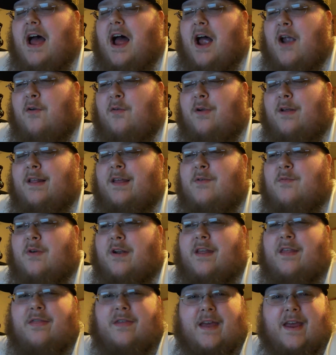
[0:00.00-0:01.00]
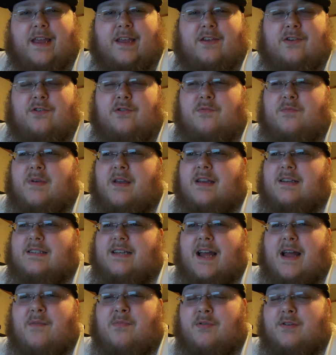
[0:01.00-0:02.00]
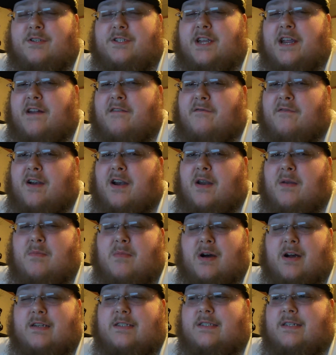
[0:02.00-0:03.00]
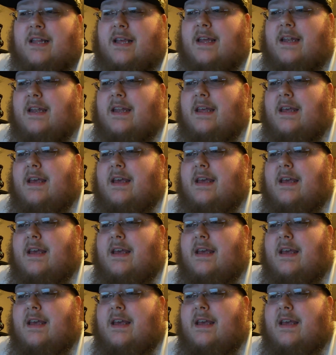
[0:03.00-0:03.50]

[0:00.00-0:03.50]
I really want to thank you because I appreciate it very much that